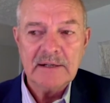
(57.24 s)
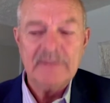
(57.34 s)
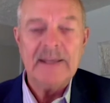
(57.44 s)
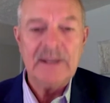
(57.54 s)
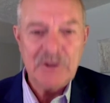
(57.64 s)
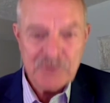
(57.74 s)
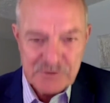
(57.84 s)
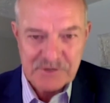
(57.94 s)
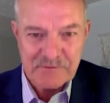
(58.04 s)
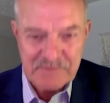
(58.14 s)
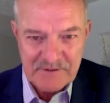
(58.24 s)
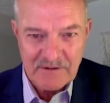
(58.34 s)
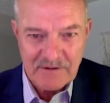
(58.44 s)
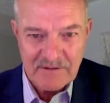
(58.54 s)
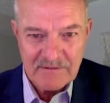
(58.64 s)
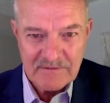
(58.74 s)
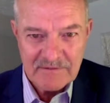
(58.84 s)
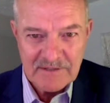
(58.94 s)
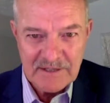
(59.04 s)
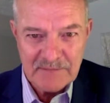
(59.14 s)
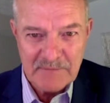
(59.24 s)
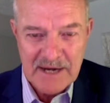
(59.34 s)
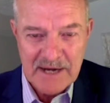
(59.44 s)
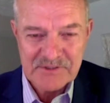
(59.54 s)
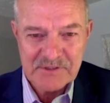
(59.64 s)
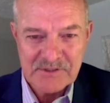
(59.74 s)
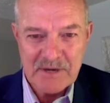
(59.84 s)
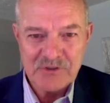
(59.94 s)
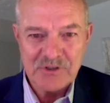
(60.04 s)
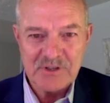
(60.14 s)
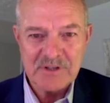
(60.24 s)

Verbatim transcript: they used to feel, in my estimation.